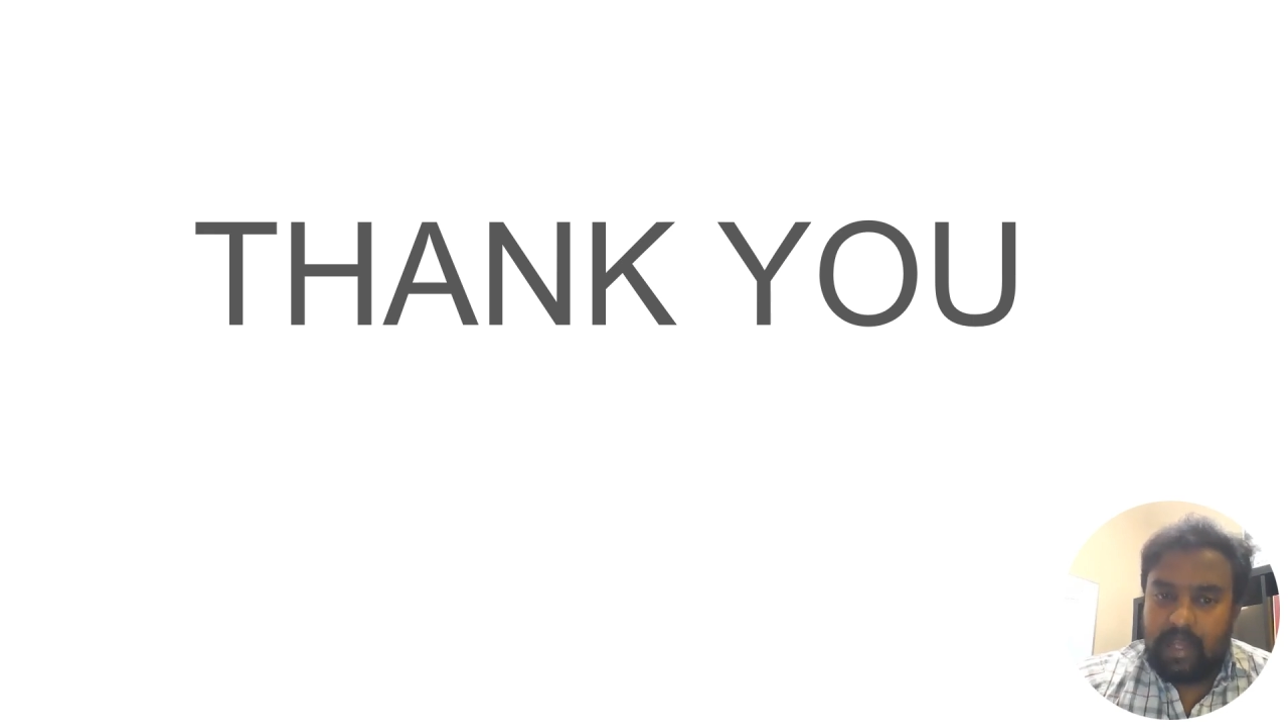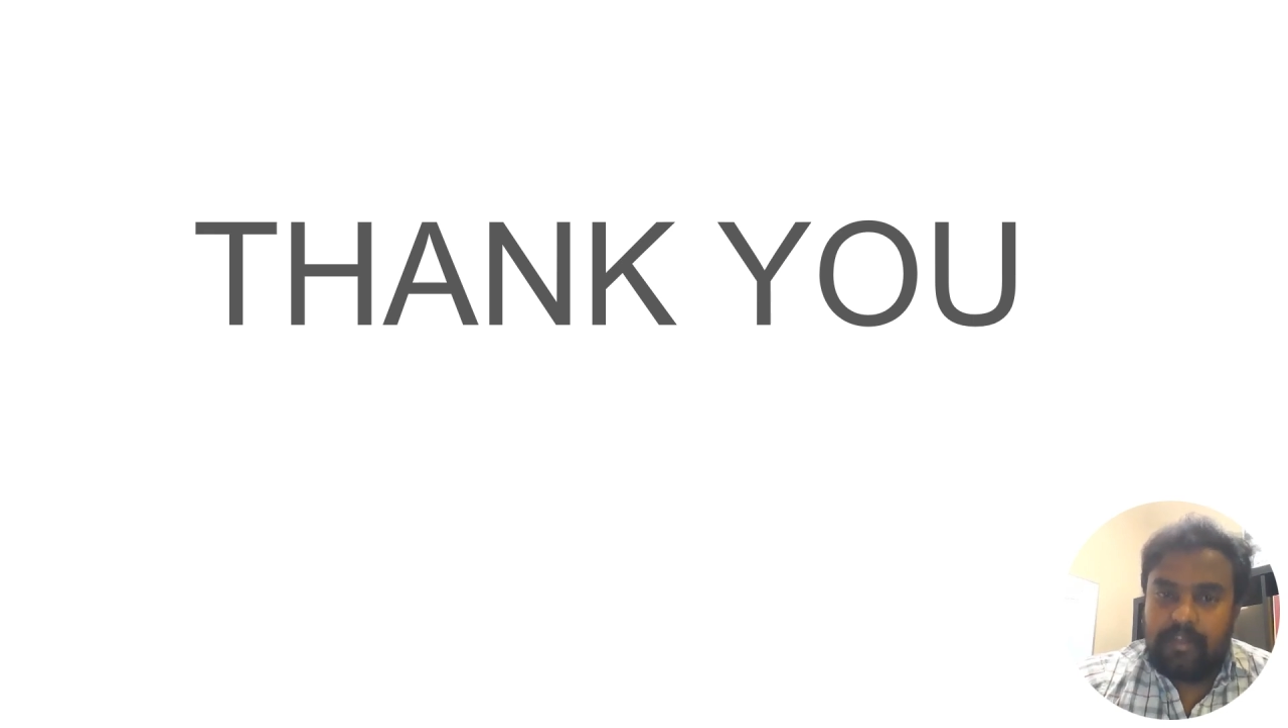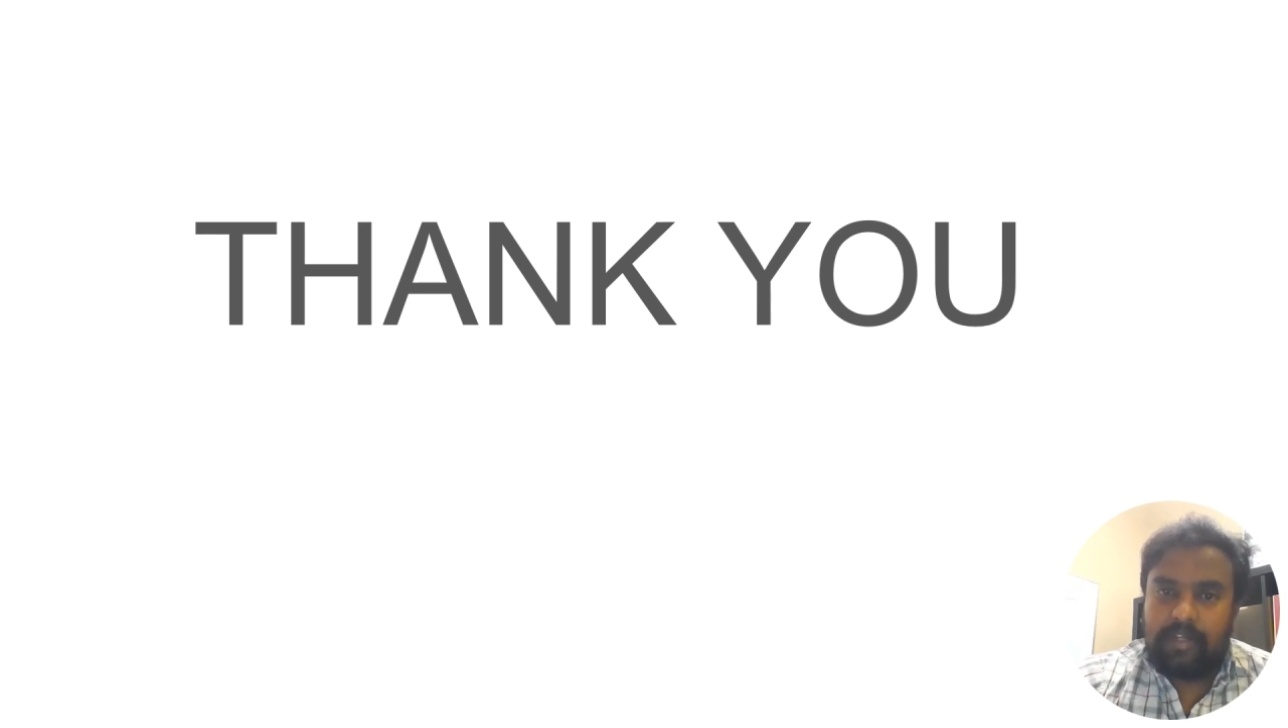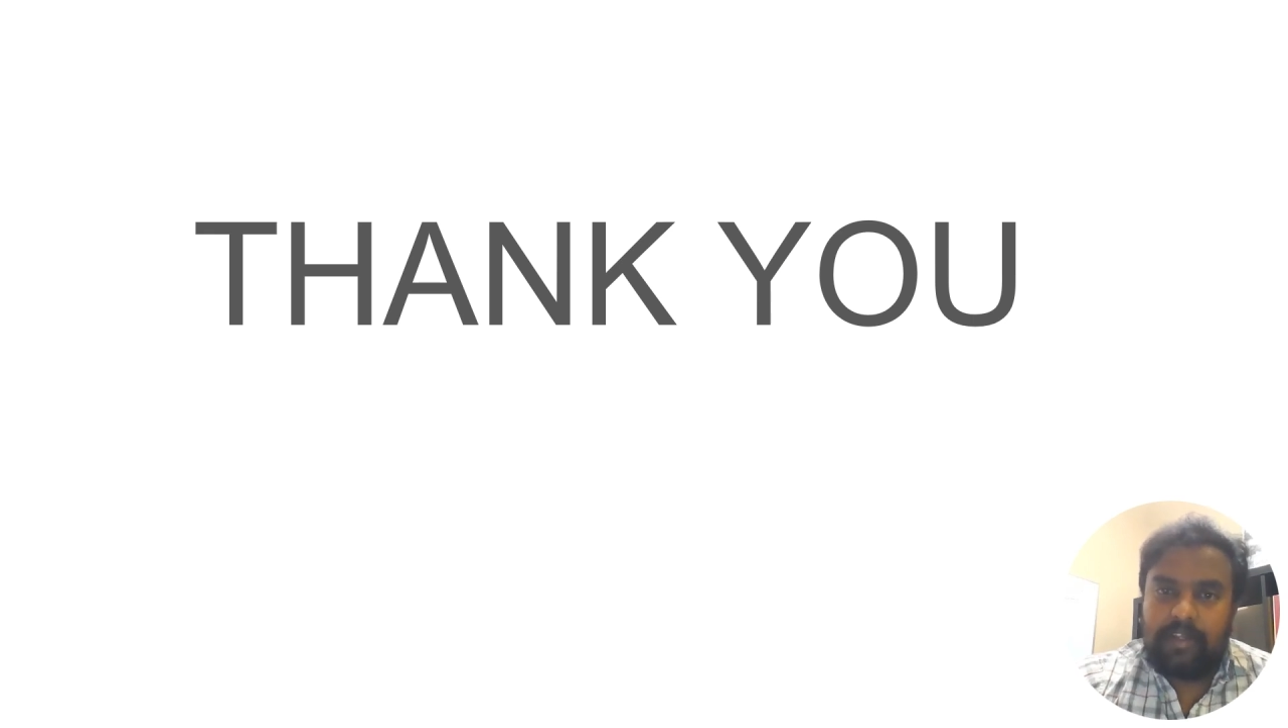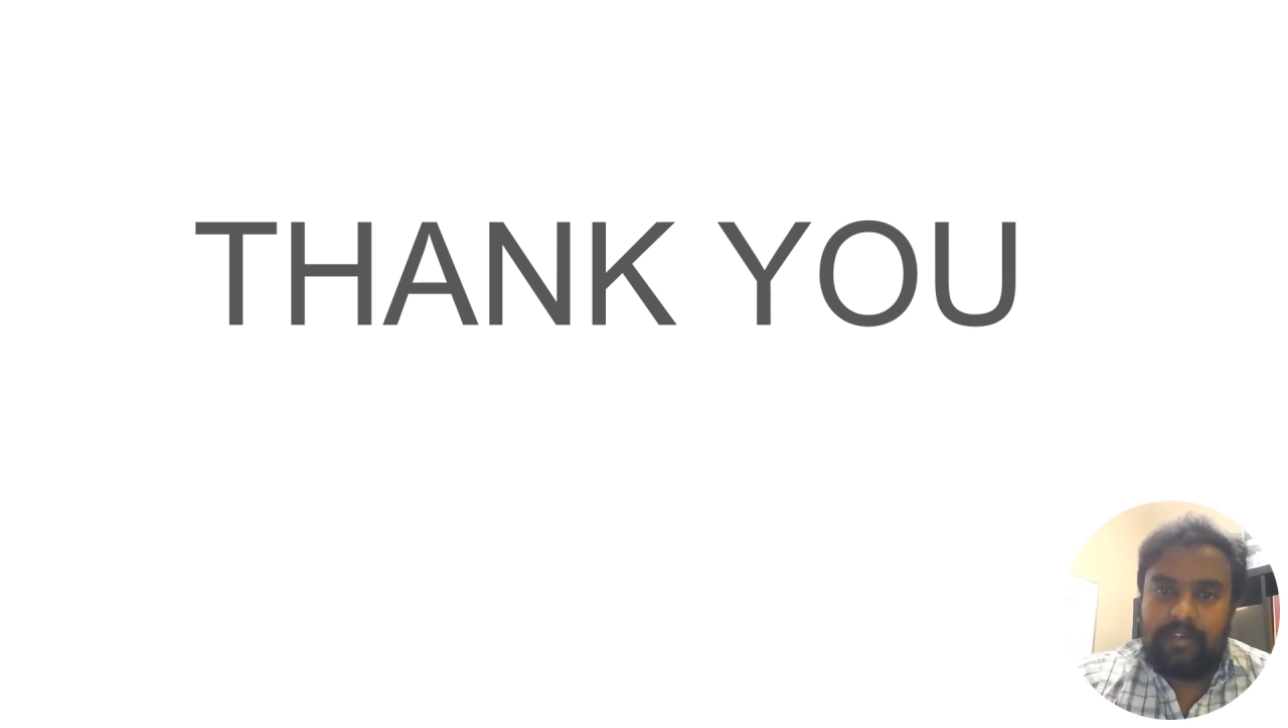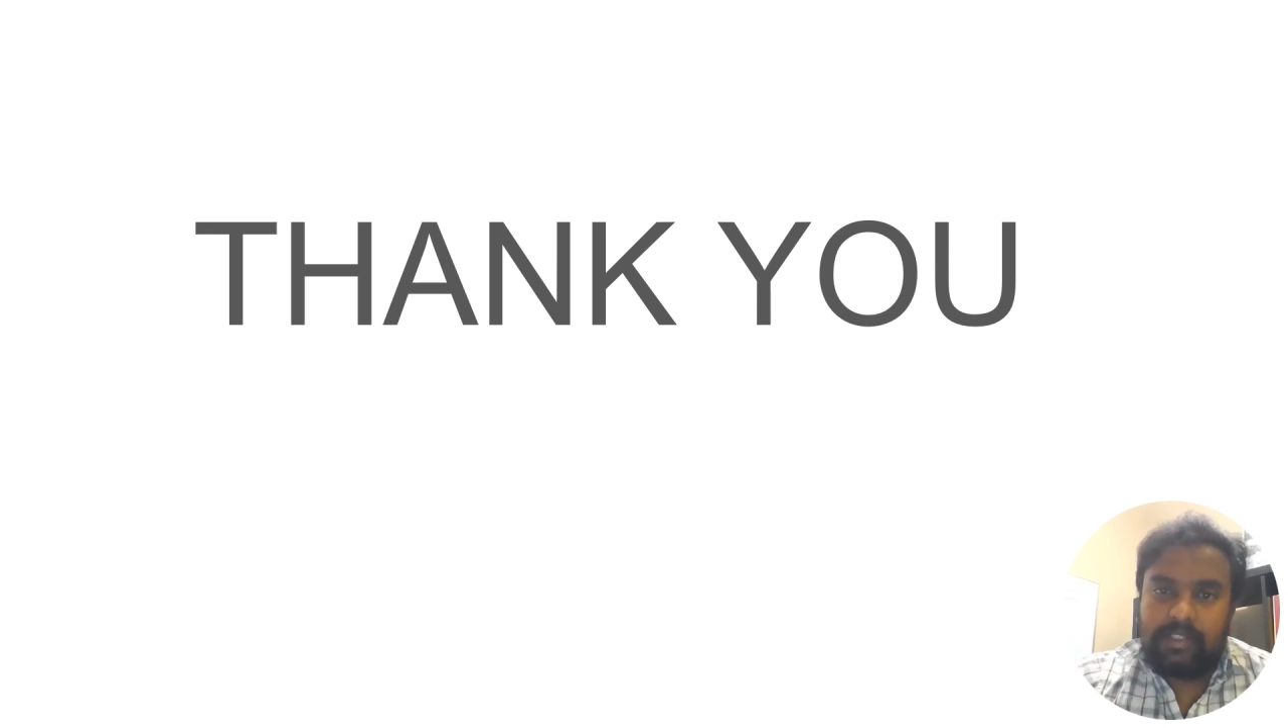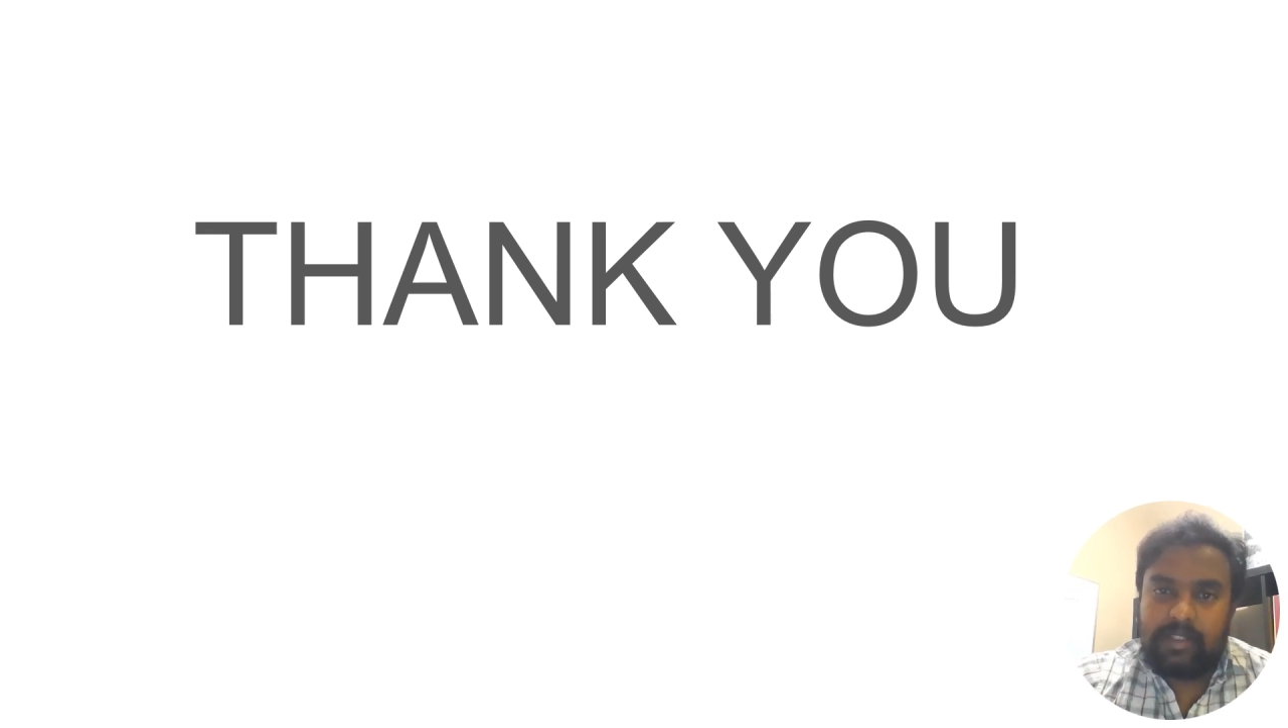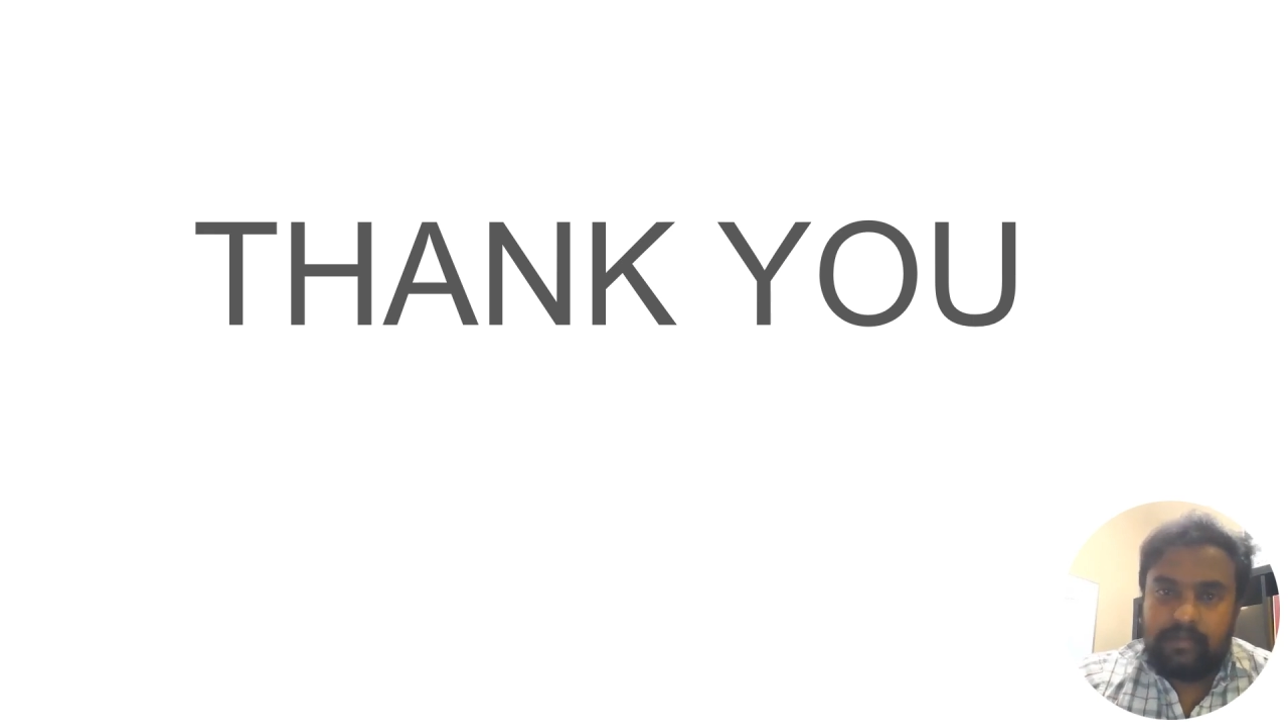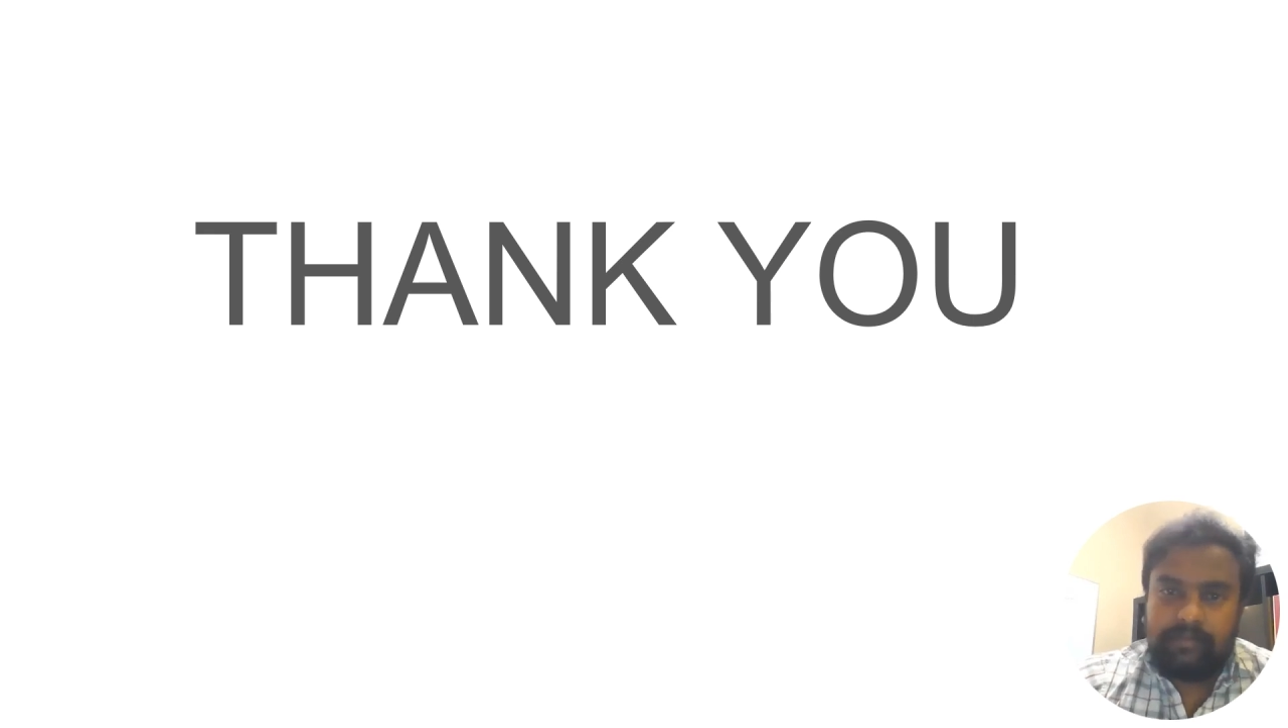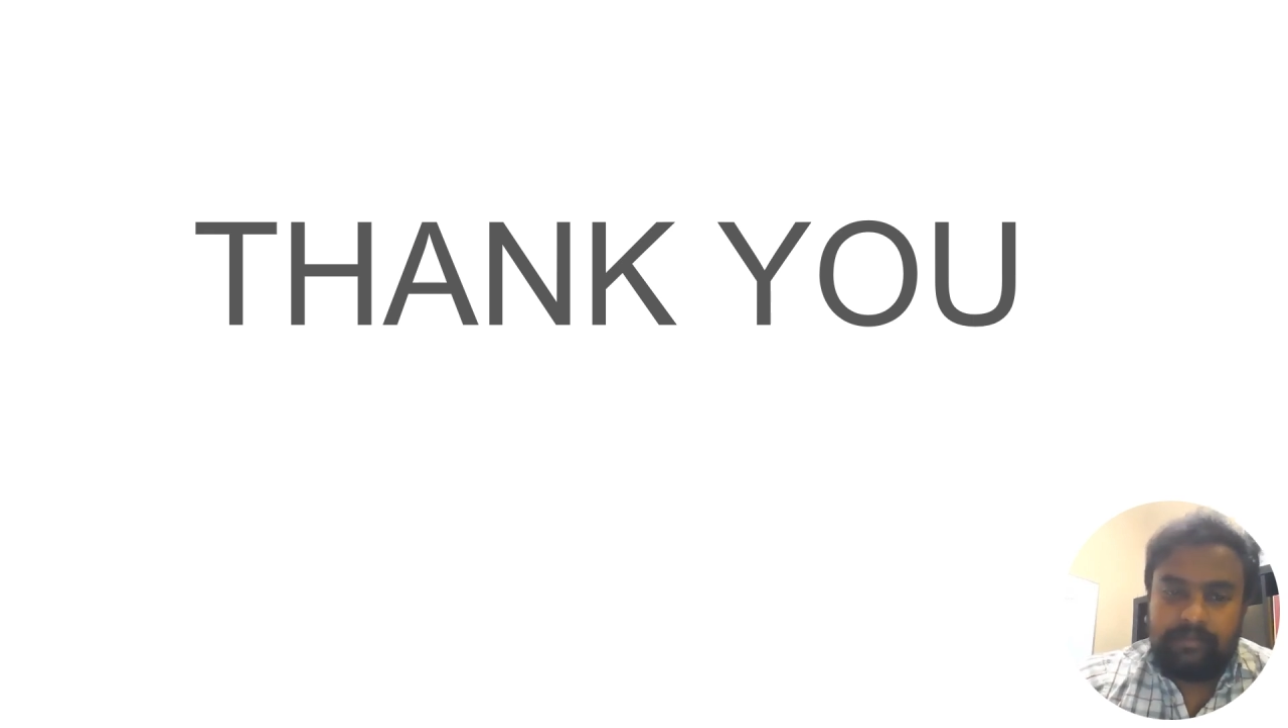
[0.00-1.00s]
and you can use it.